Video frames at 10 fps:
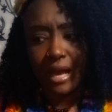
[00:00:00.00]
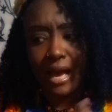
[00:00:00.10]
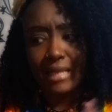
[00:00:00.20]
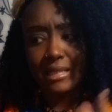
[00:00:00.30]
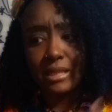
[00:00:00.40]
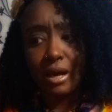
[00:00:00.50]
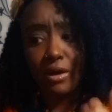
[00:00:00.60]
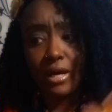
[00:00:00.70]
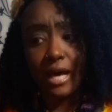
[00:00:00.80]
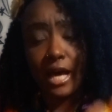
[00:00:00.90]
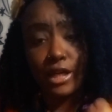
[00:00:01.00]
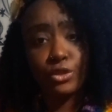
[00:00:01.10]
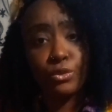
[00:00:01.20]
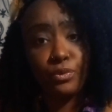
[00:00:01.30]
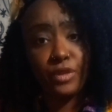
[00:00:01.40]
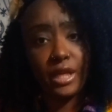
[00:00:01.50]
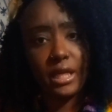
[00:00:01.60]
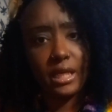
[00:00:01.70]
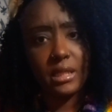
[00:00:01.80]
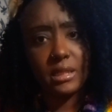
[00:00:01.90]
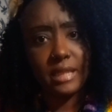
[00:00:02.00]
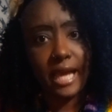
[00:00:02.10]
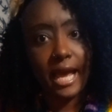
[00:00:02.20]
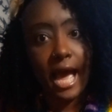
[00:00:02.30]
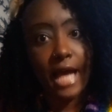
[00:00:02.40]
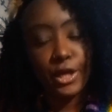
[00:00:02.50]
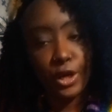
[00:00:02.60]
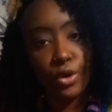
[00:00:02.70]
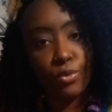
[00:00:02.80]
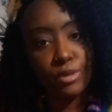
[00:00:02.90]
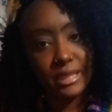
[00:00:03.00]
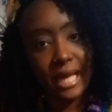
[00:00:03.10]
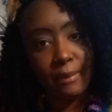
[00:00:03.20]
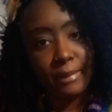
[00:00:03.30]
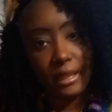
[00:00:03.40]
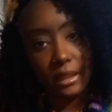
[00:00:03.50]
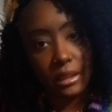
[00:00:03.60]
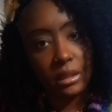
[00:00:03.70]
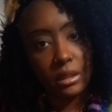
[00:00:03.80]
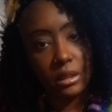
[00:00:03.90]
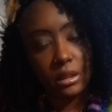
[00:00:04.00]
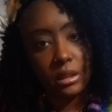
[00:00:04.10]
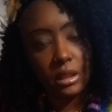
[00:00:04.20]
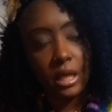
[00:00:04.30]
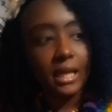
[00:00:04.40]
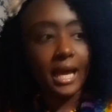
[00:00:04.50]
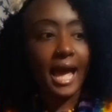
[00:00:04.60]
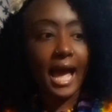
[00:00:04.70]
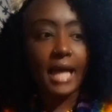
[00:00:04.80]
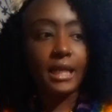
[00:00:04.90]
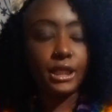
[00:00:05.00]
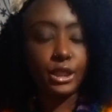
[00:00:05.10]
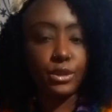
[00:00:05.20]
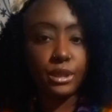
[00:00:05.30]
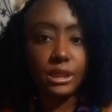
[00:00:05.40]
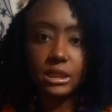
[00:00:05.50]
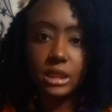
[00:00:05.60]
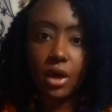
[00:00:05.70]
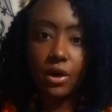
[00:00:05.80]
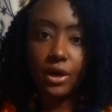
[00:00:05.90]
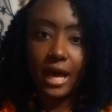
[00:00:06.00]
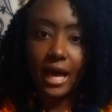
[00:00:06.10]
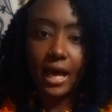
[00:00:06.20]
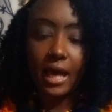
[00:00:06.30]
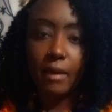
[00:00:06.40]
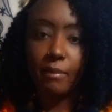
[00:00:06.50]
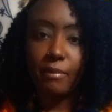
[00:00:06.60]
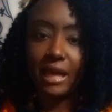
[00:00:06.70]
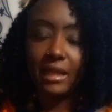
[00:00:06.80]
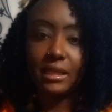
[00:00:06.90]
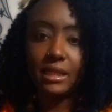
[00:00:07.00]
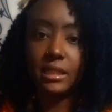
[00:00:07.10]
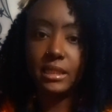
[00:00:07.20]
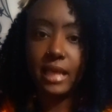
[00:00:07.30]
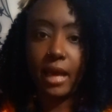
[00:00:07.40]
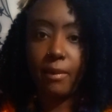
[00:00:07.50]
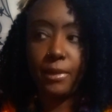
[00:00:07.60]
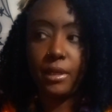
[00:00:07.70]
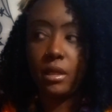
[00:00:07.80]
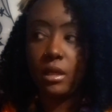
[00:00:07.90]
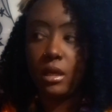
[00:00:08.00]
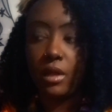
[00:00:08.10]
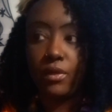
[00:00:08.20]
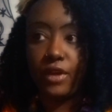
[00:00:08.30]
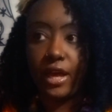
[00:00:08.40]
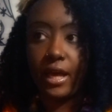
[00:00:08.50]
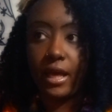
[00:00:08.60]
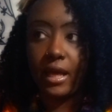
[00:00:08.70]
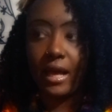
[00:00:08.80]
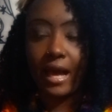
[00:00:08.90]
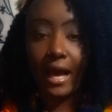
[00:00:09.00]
I saw God do things that I know was not me. Like, I literally saw God make things happen that